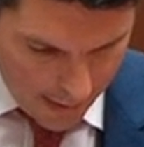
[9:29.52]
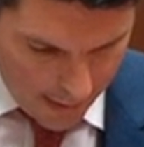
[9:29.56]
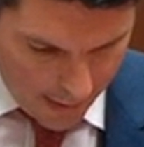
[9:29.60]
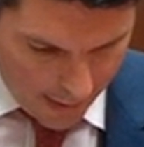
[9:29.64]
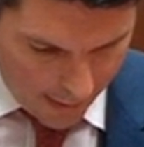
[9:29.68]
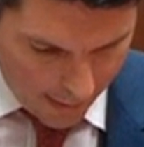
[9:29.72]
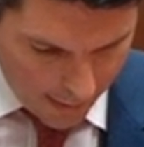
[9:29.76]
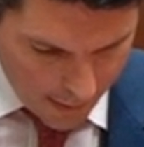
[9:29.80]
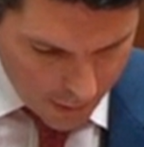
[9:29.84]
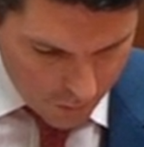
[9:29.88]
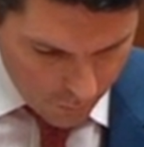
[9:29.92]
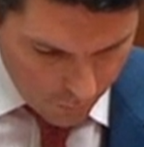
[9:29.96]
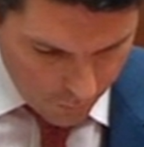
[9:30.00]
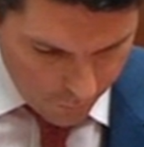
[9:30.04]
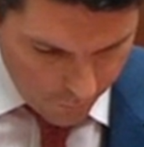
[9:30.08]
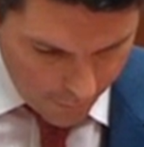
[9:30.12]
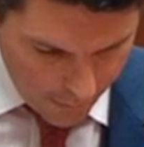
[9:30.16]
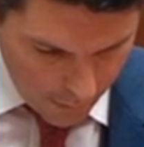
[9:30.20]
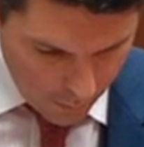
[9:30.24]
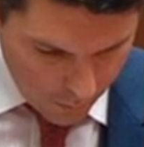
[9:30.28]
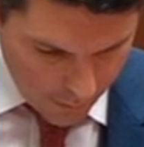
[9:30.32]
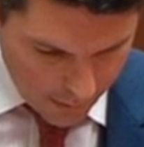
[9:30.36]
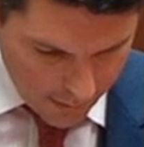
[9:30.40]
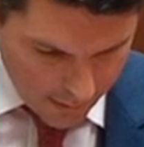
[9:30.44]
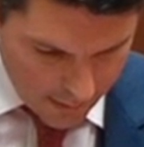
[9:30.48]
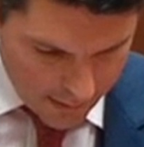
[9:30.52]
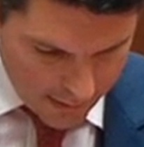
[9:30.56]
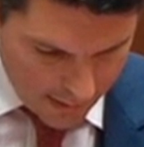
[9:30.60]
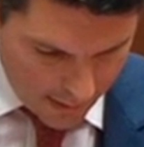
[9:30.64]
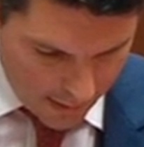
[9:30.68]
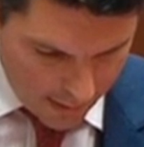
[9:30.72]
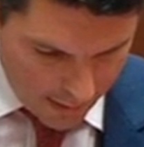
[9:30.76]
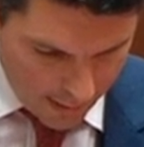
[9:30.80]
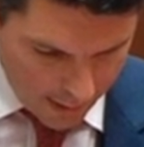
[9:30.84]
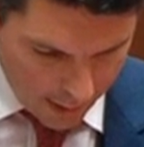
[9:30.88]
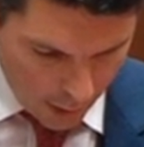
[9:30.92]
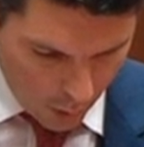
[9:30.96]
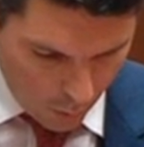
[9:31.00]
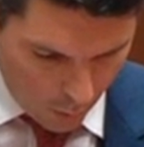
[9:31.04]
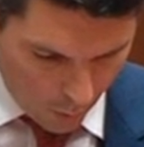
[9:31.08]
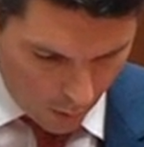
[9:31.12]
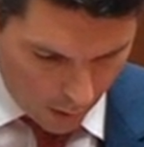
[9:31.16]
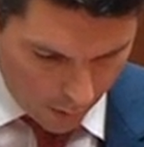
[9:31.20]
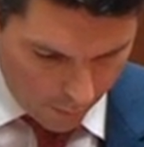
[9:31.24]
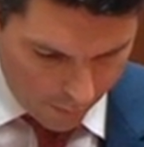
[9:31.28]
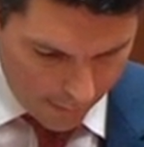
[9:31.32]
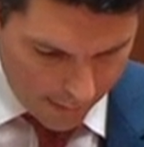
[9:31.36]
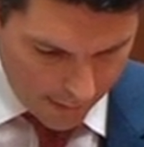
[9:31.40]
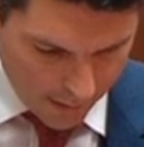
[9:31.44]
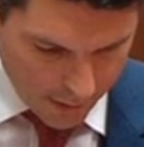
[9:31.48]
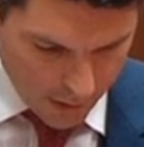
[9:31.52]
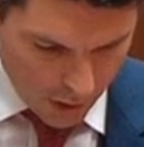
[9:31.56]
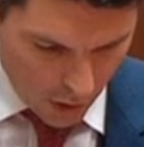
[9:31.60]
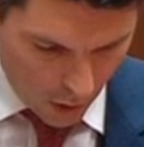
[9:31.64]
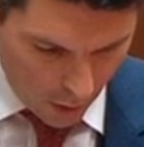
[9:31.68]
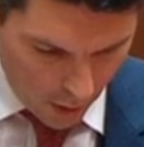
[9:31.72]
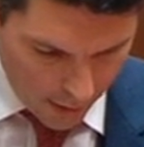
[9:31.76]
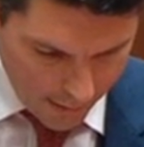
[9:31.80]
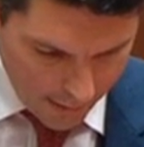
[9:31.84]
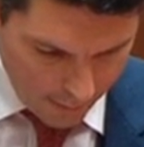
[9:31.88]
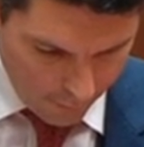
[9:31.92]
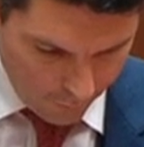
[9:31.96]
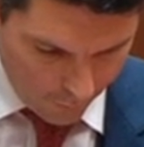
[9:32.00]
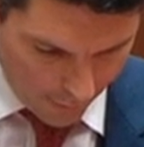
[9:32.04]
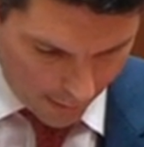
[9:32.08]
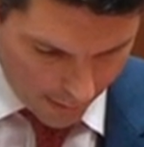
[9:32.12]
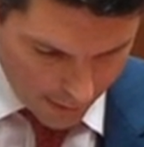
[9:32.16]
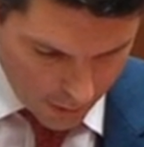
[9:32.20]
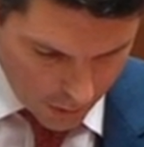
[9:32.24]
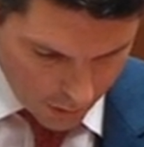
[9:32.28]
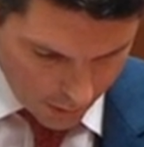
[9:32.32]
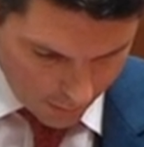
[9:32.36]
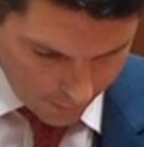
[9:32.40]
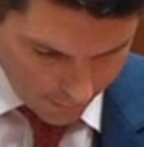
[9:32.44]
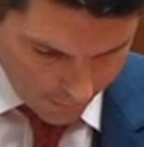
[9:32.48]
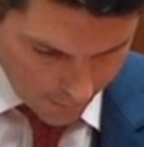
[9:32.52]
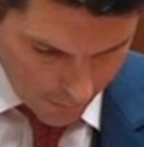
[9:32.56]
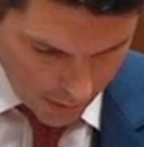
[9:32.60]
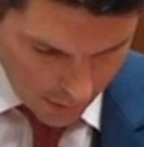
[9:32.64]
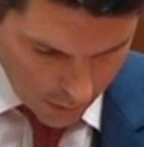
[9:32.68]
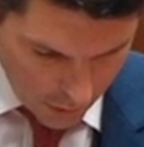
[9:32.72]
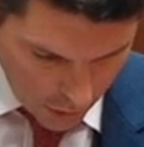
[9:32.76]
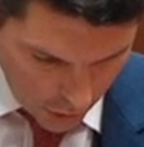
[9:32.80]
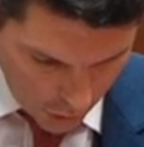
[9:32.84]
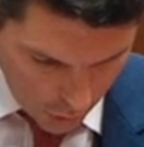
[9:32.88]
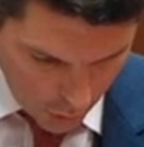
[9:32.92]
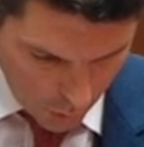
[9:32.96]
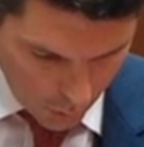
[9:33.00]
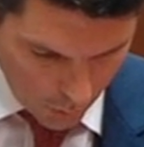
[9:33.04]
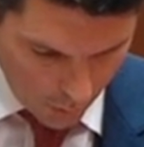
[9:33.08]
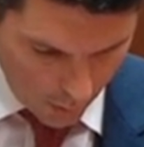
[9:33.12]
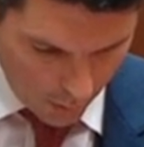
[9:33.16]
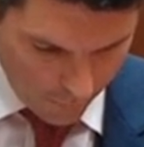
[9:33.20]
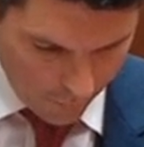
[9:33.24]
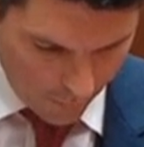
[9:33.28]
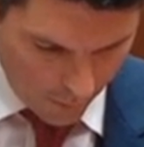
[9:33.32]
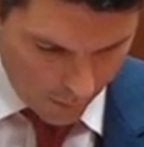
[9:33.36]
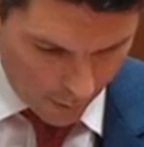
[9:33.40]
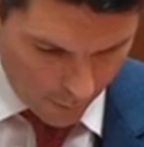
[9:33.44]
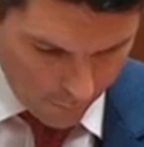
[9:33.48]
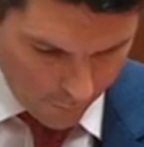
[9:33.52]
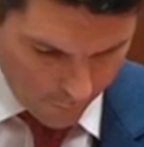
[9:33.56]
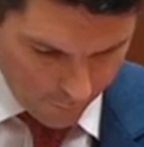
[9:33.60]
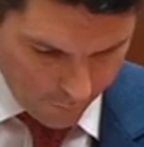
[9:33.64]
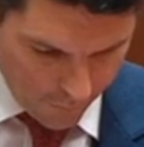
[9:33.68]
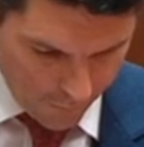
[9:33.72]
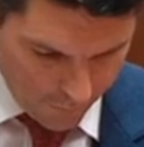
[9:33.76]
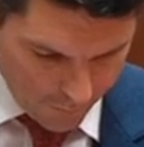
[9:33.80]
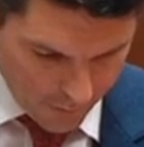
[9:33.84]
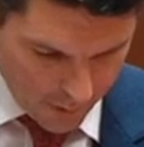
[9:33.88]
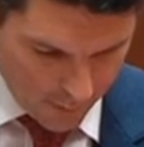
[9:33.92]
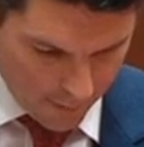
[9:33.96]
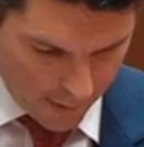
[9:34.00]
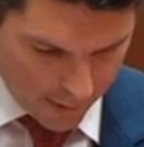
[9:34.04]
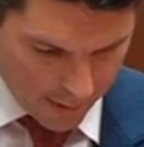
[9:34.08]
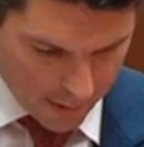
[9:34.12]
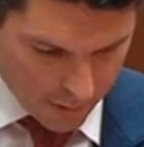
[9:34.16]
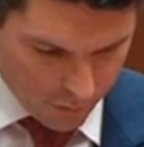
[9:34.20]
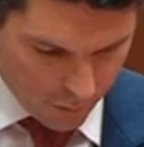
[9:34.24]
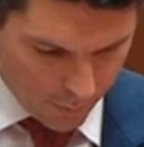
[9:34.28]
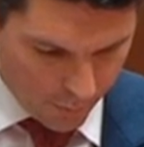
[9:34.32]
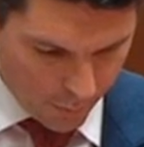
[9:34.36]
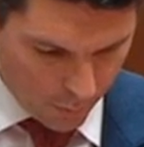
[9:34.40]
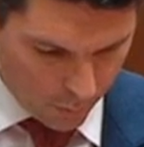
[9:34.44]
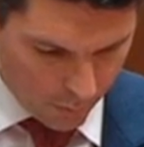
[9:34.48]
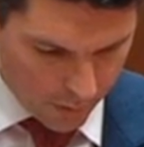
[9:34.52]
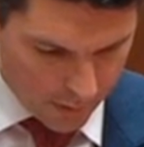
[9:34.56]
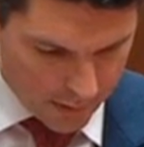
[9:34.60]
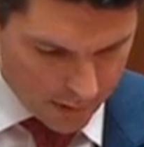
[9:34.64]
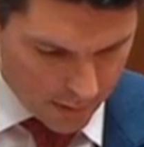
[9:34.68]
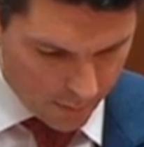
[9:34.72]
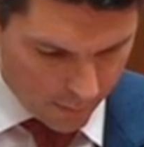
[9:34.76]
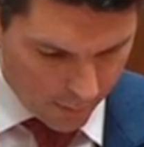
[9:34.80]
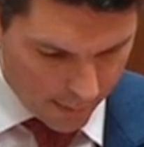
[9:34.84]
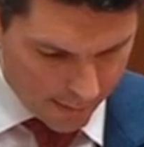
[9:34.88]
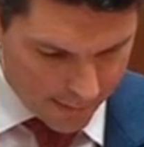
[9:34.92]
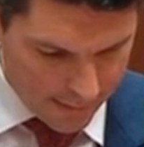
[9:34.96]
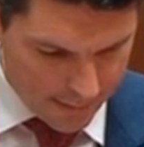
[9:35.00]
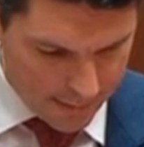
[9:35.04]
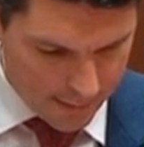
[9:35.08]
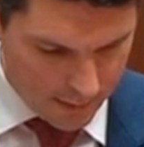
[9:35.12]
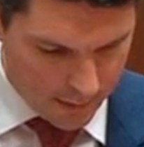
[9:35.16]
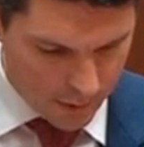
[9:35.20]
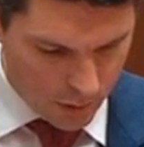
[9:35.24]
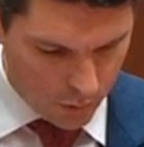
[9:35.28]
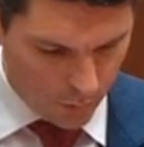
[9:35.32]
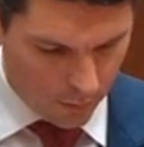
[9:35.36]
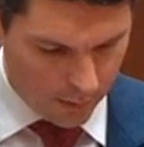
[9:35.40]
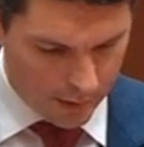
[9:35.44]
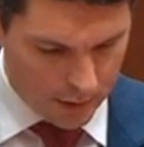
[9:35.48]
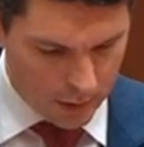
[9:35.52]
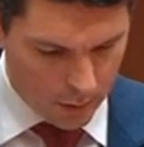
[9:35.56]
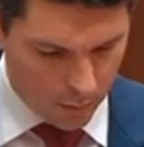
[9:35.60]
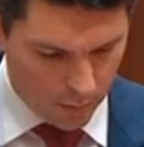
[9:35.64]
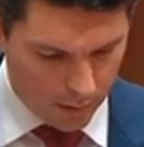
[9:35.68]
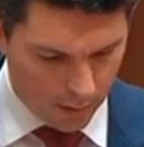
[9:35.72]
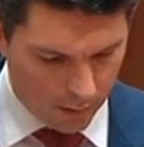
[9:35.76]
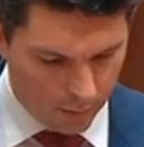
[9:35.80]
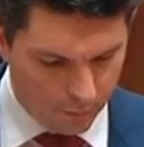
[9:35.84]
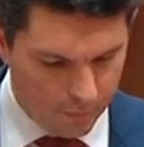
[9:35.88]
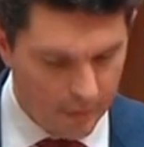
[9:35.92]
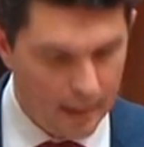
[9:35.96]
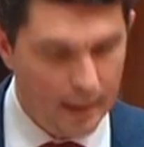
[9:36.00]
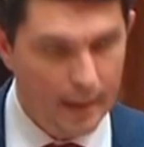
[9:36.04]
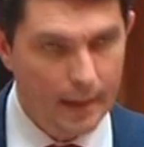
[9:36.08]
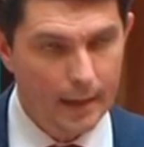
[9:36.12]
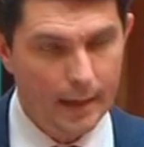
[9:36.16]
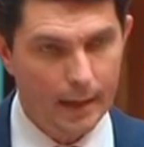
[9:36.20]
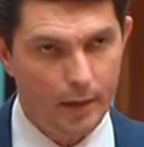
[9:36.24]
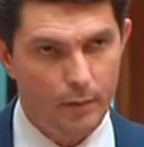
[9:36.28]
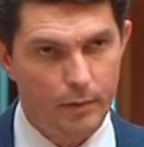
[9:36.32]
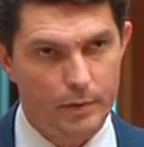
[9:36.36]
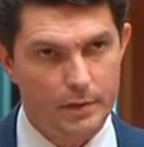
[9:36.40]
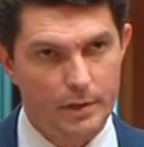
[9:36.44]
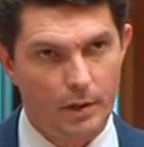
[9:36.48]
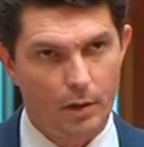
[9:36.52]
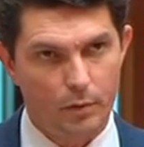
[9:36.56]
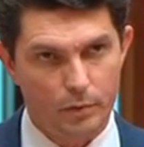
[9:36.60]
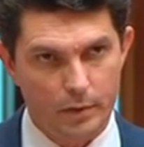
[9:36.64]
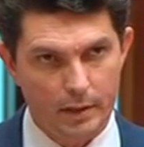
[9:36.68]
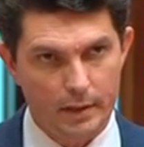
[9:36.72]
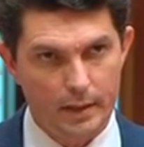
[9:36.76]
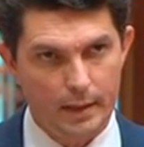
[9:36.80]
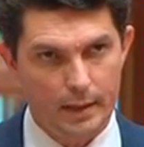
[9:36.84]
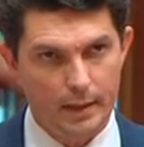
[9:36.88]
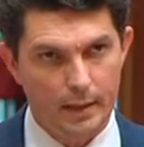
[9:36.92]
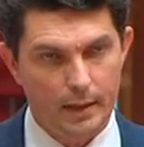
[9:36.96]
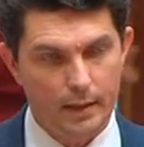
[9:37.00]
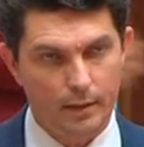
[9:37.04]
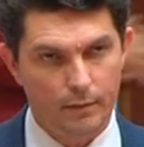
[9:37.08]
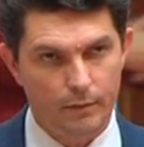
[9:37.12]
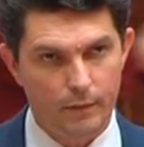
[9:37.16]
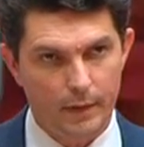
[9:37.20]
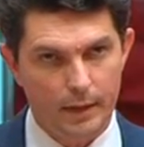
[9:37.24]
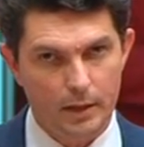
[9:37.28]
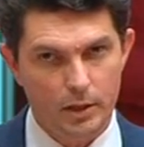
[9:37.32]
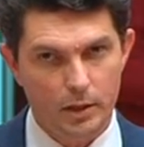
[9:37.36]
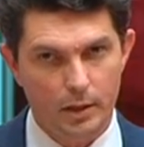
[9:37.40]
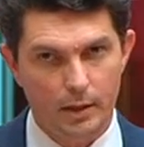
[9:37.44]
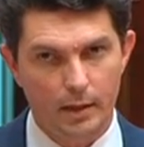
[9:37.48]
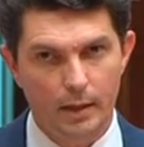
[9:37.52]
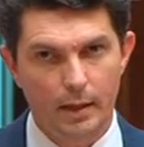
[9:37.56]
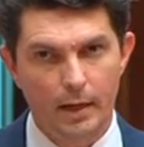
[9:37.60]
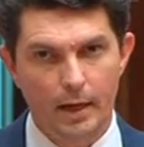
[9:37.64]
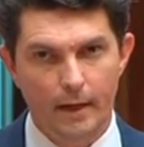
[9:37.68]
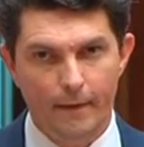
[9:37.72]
And as revealed in the Senate inquiry, a tiny fraction, 2 of over 50 matters reported to police since 2012, had resulted in a conviction.